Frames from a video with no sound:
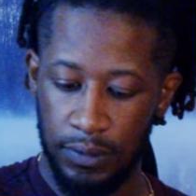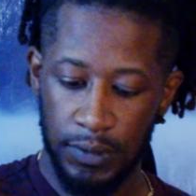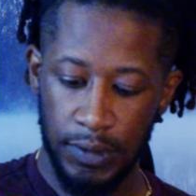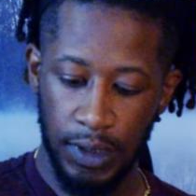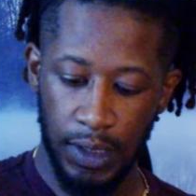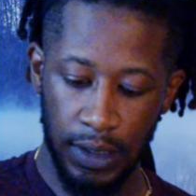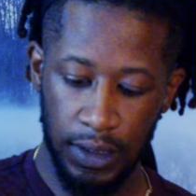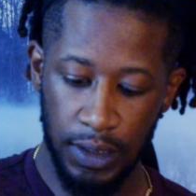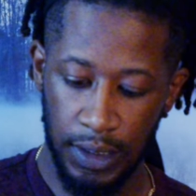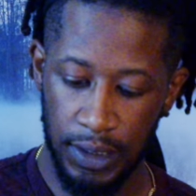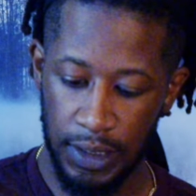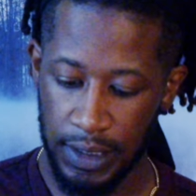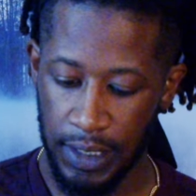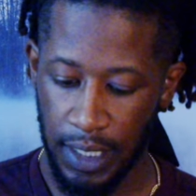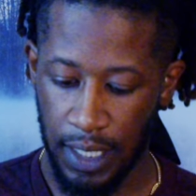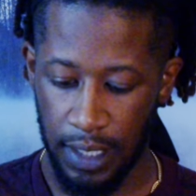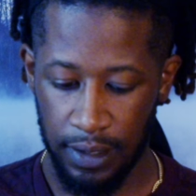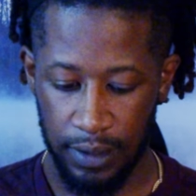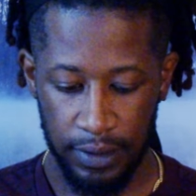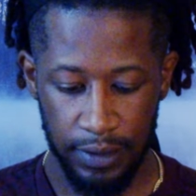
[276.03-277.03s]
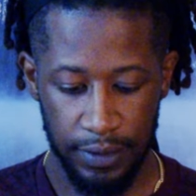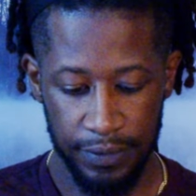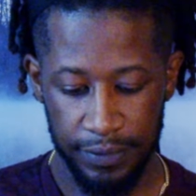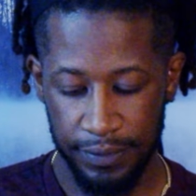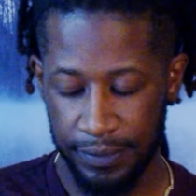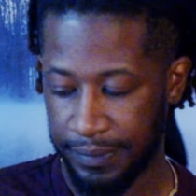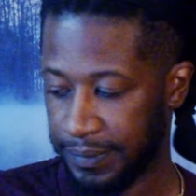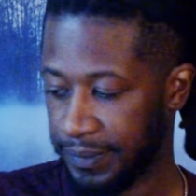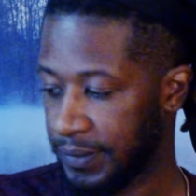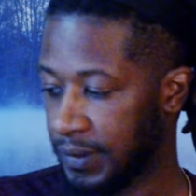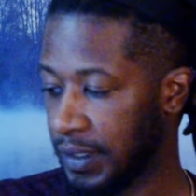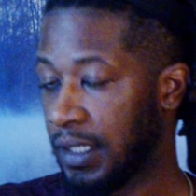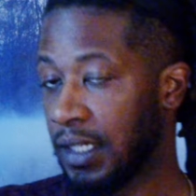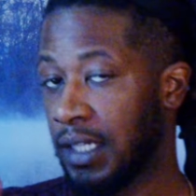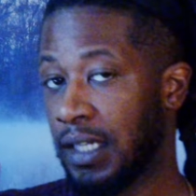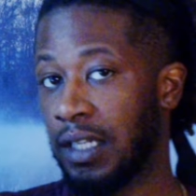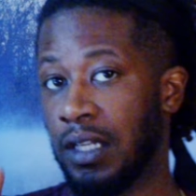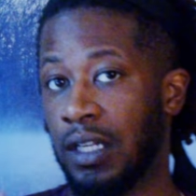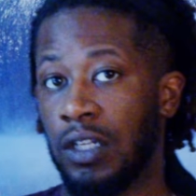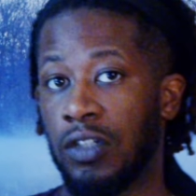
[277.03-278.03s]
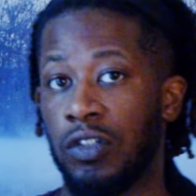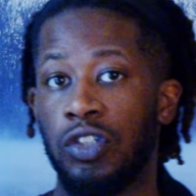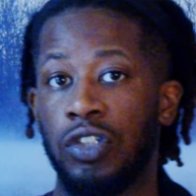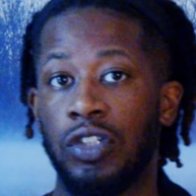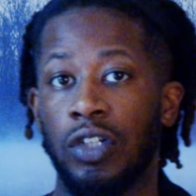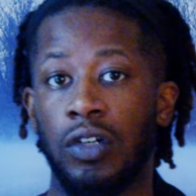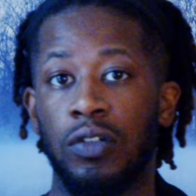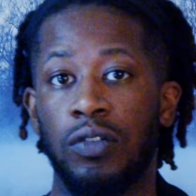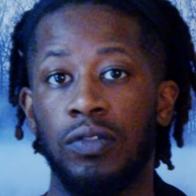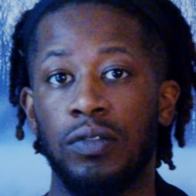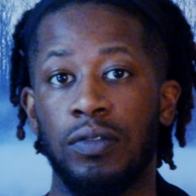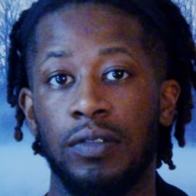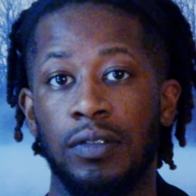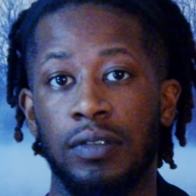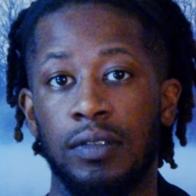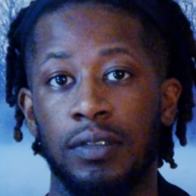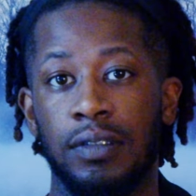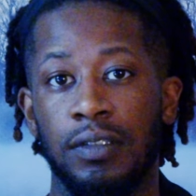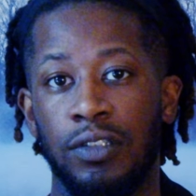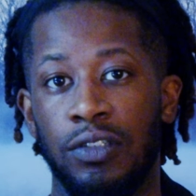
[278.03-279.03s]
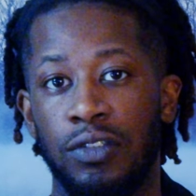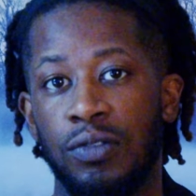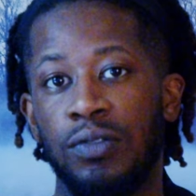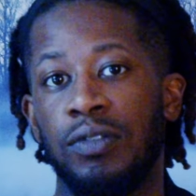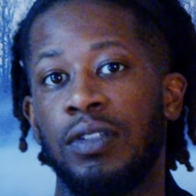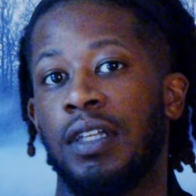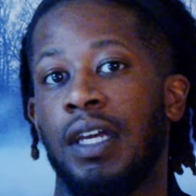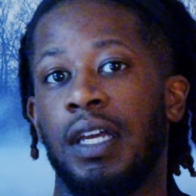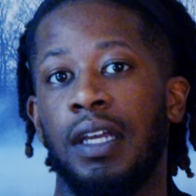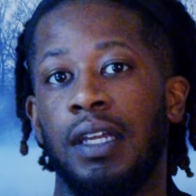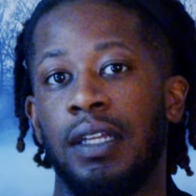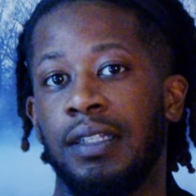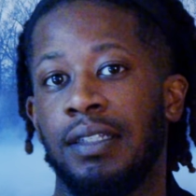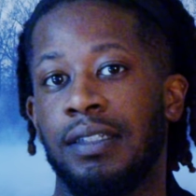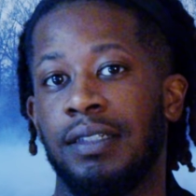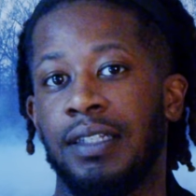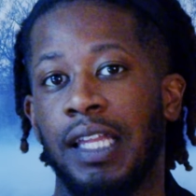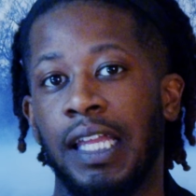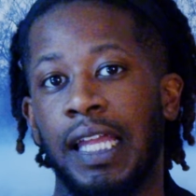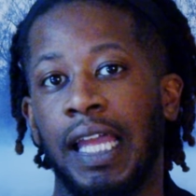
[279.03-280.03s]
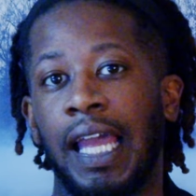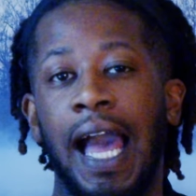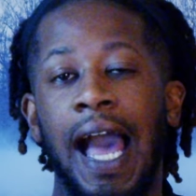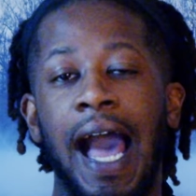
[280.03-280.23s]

I think that's hot enough. Don't do that.